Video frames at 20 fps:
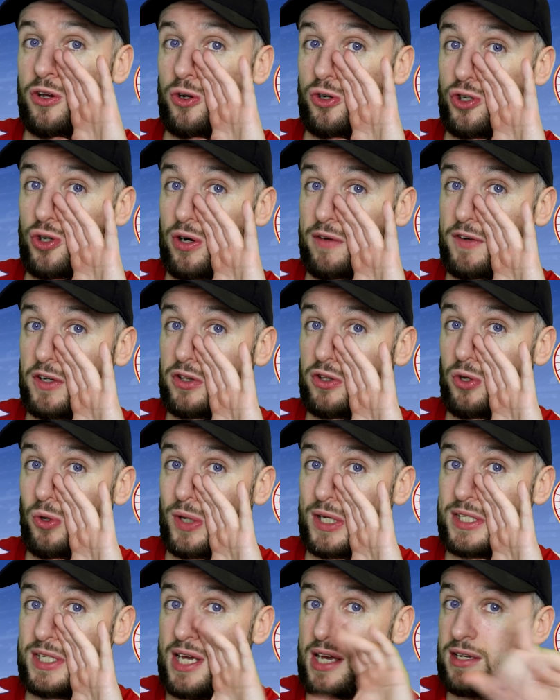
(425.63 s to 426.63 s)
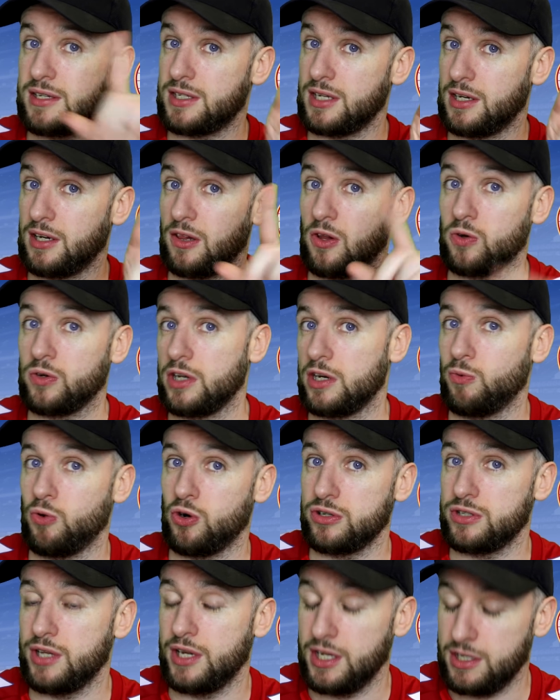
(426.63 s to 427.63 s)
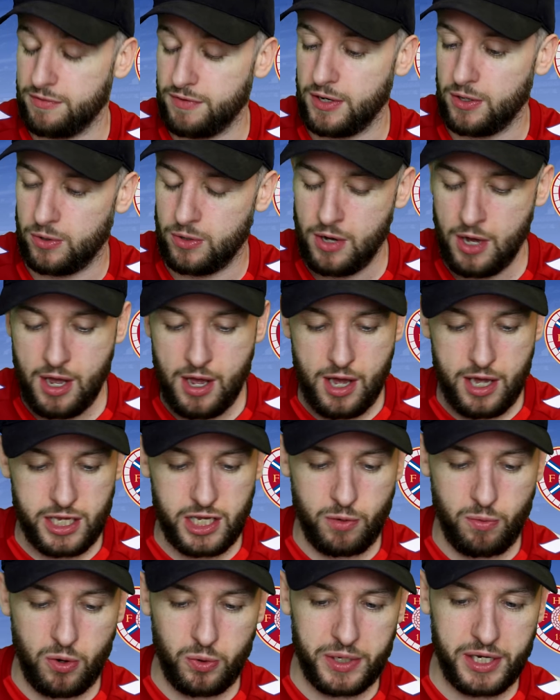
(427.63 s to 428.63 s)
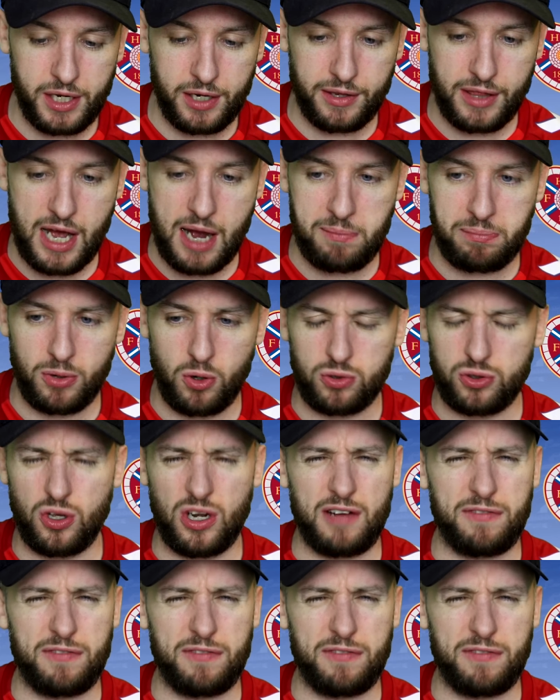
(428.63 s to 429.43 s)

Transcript: who should have had two assists, and the longer you watch today's video, you will hear that broke down.